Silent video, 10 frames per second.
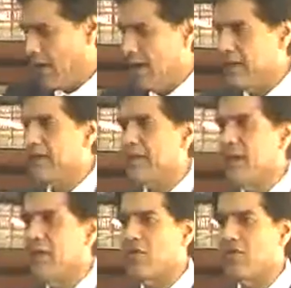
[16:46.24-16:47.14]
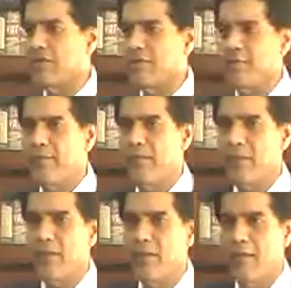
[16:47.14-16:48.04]
Just now,
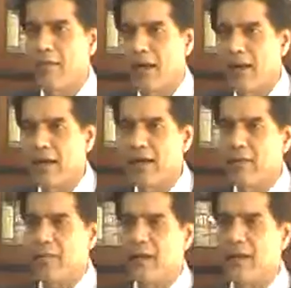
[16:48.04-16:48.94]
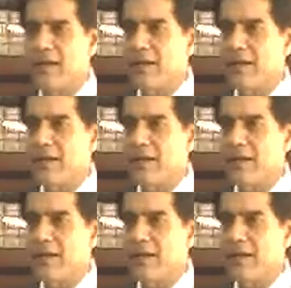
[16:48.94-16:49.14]
my learned brother